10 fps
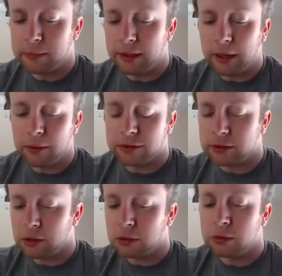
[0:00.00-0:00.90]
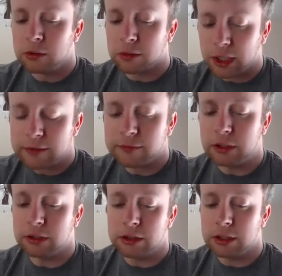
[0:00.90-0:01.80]
but I was so
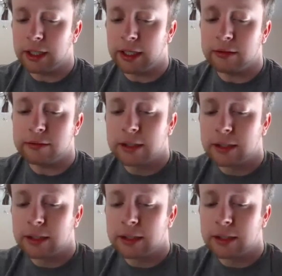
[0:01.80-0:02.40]
grateful to have